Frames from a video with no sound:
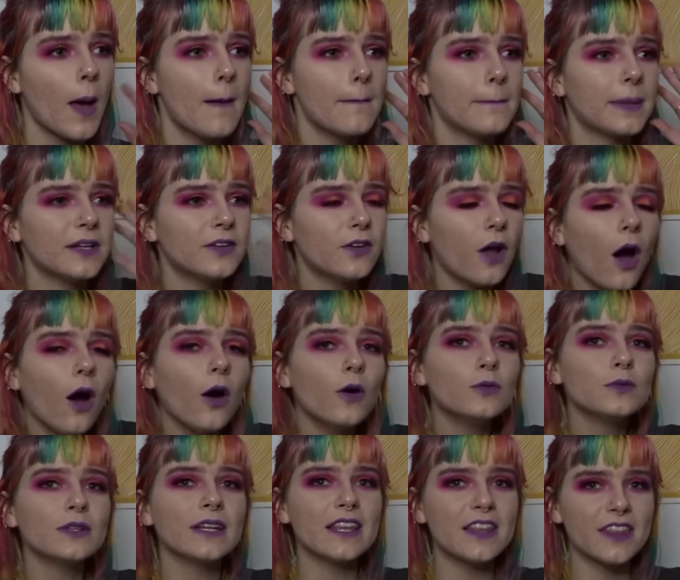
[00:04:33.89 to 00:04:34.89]
But not
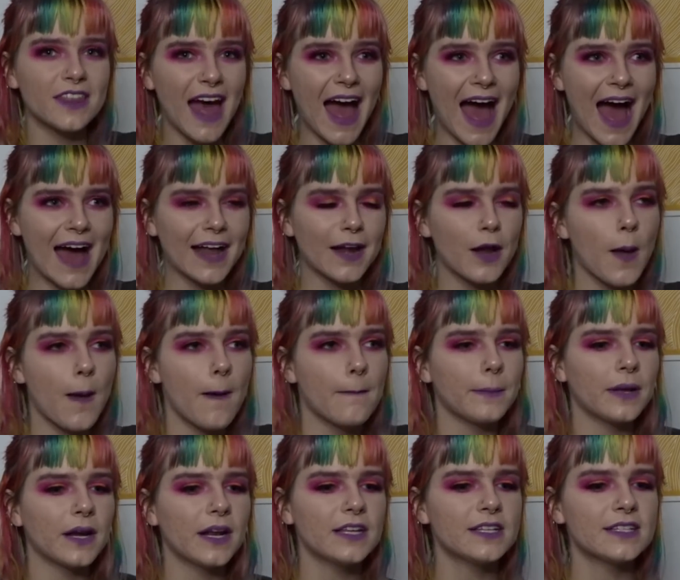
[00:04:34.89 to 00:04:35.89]
only that,
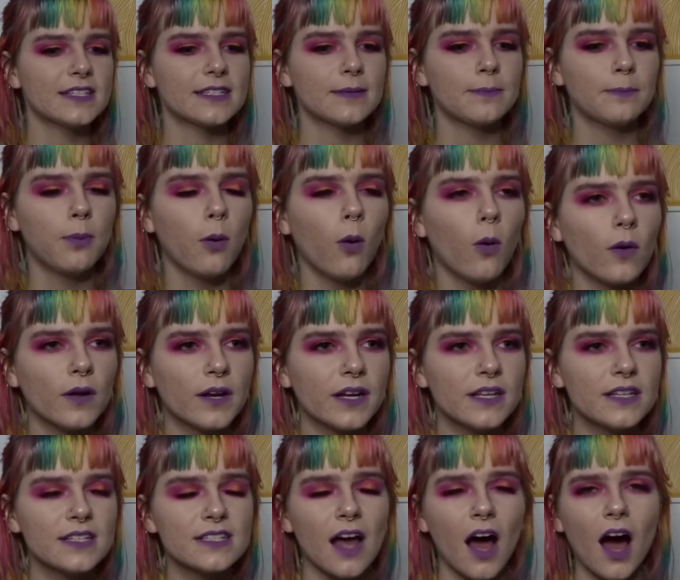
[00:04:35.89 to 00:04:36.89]
but his
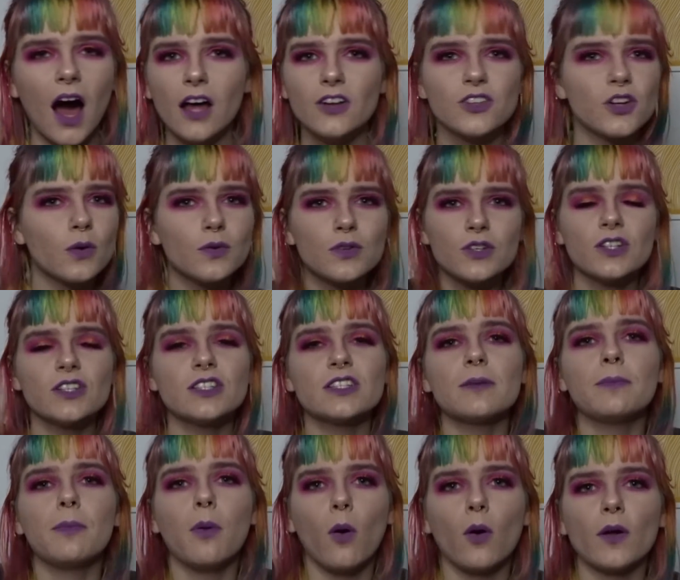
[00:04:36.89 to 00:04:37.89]
supporters don't just
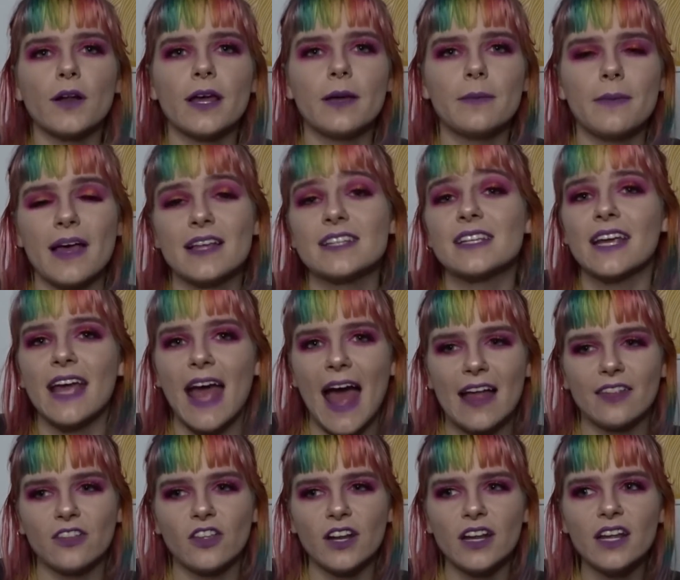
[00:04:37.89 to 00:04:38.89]
support him as a
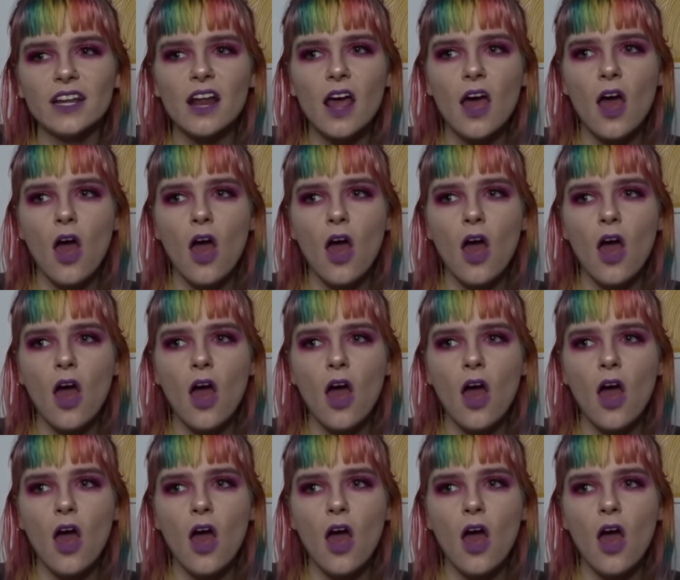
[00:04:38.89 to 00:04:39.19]
candidate,